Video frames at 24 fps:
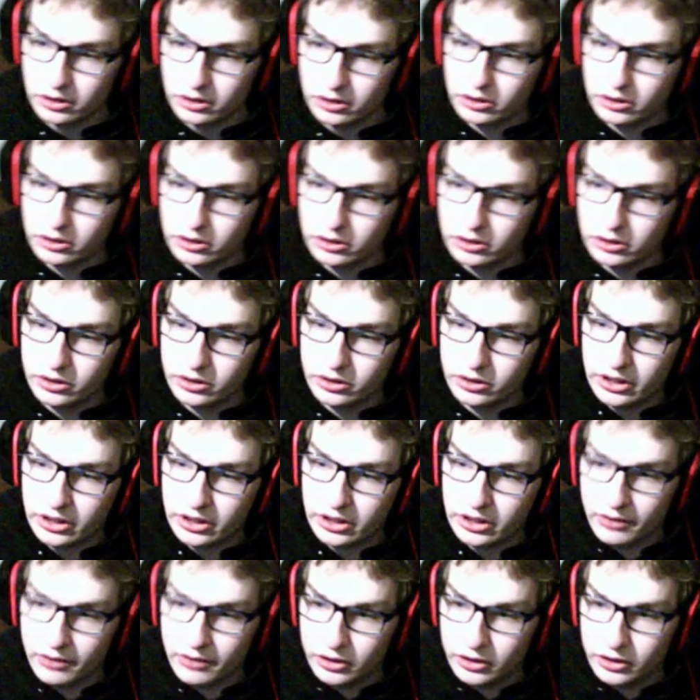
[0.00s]
stuff to
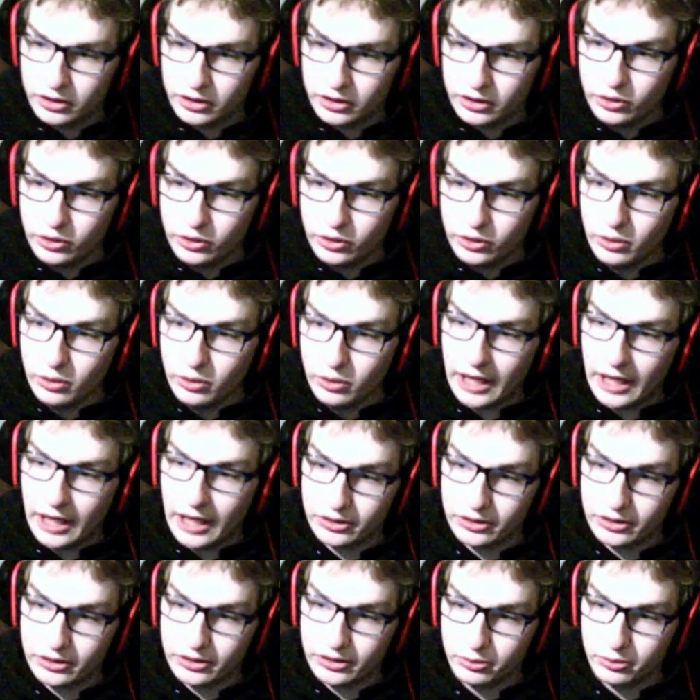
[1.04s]
do that
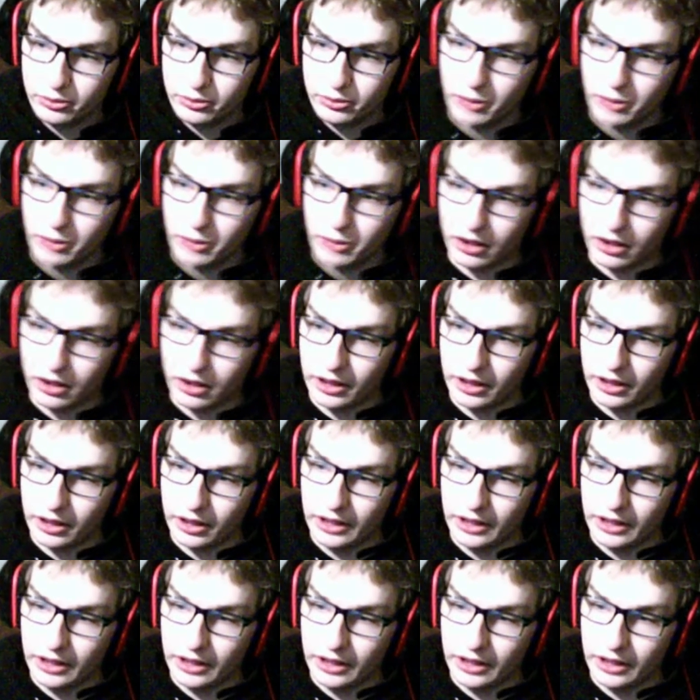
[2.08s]
with it,